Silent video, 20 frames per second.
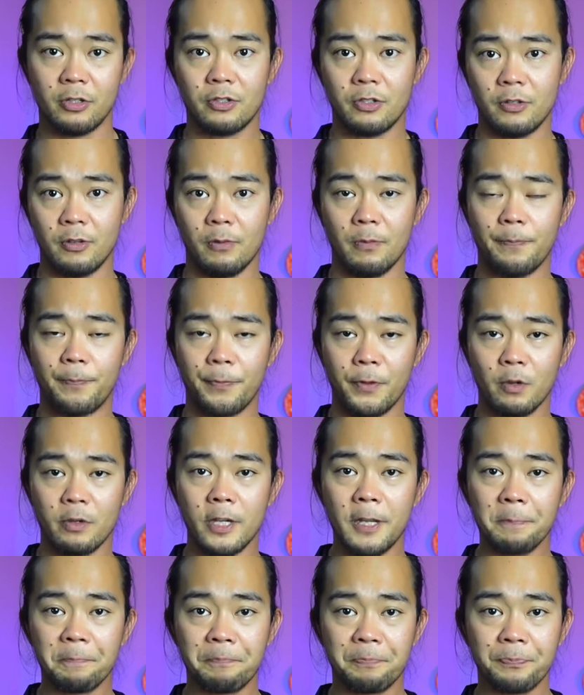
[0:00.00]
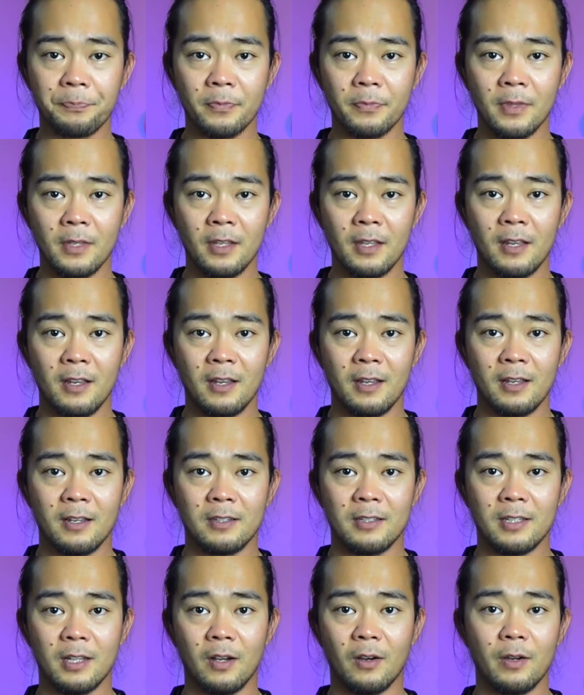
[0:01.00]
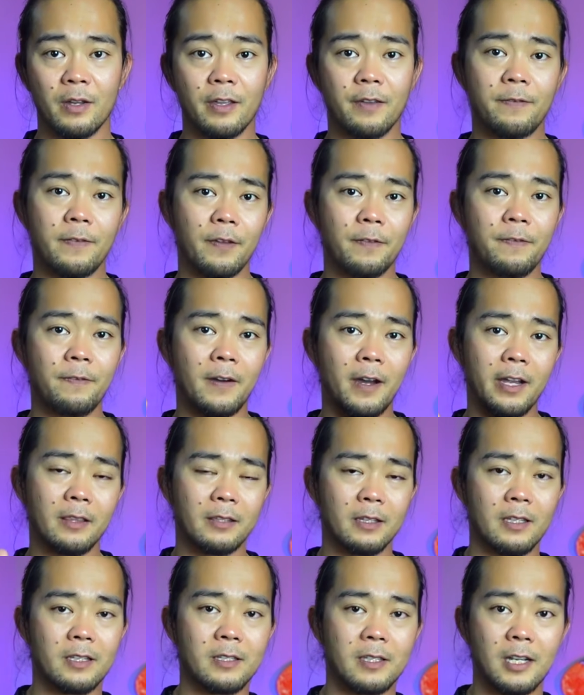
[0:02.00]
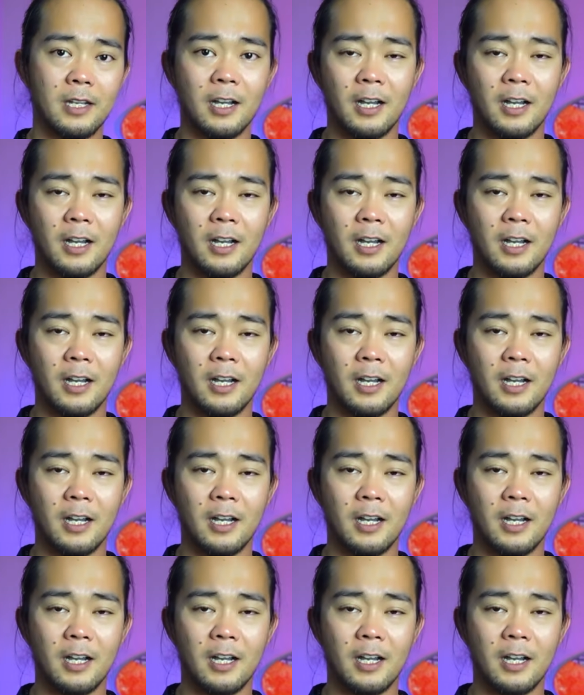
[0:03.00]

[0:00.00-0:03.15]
too, okay? So if you find this